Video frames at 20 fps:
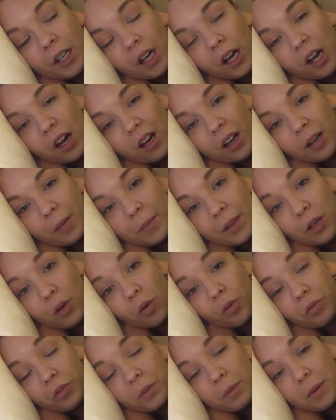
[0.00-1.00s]
and
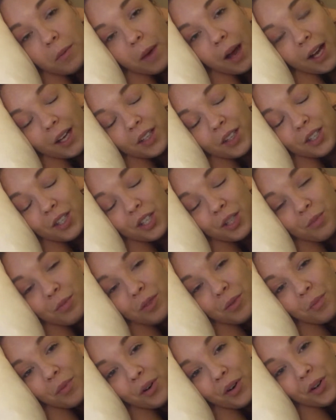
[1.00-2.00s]
hopefully be back at the gym
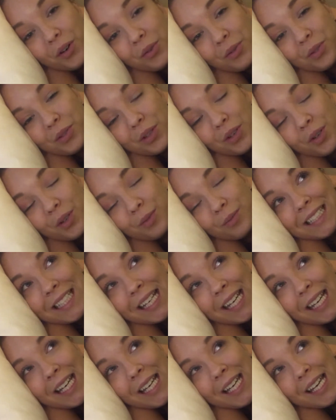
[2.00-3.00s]
tomorrow. So
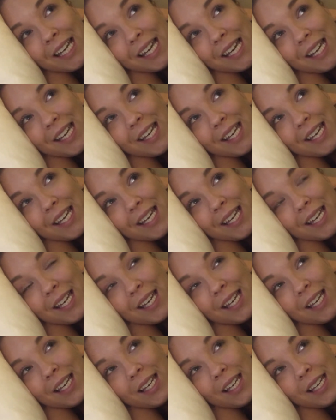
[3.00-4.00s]

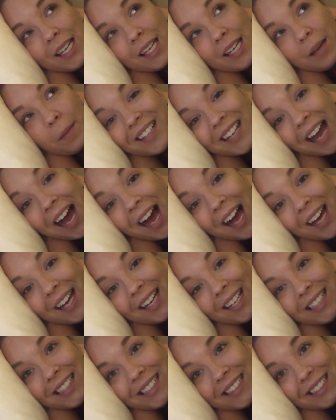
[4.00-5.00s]
day
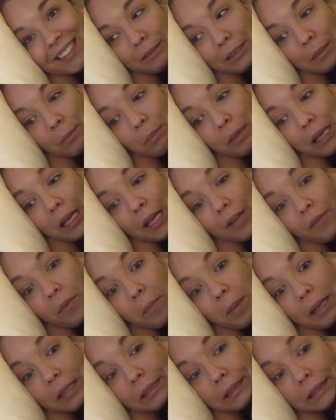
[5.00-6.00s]
9 was a bit of a
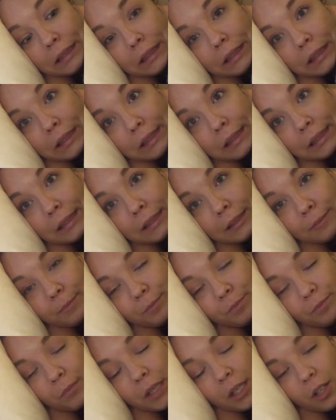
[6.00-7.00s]
bust,
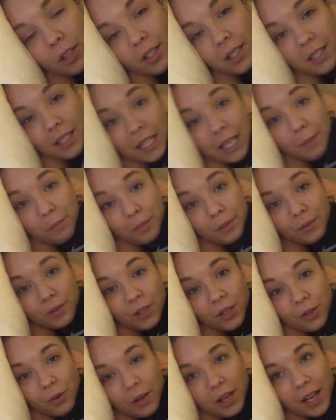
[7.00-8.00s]
but I got to sleep,
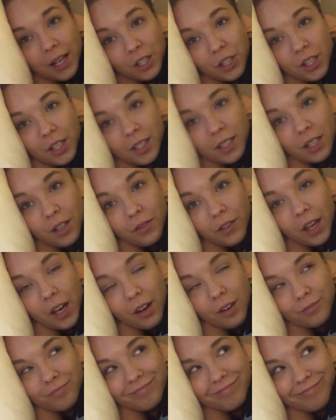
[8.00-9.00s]
so hashtag
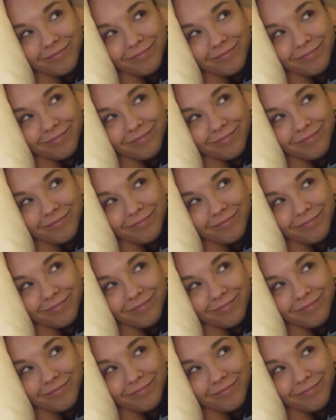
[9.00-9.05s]
self-care.